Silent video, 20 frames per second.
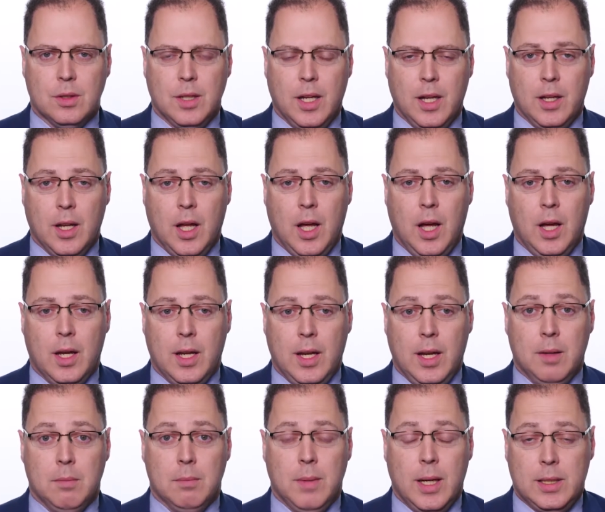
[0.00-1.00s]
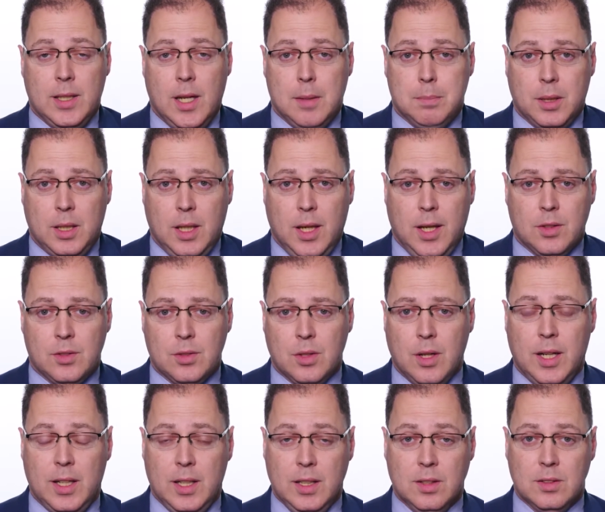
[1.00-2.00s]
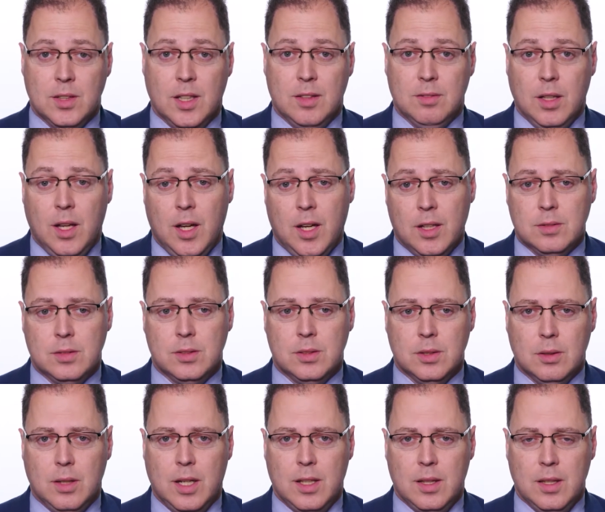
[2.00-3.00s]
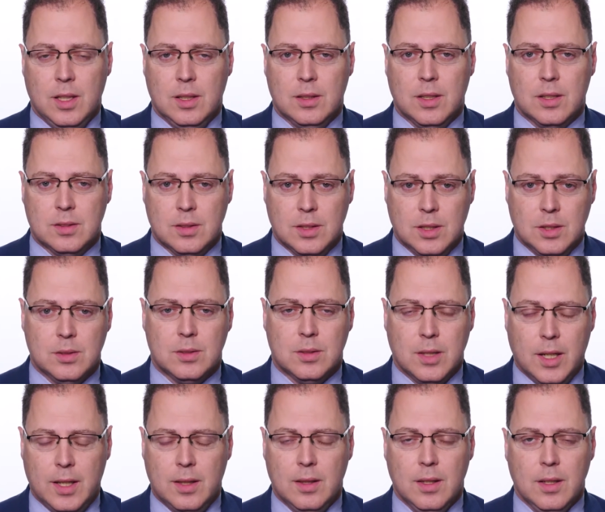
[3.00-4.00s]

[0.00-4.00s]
And in my type of cancer, I can save lives, so I think that's a great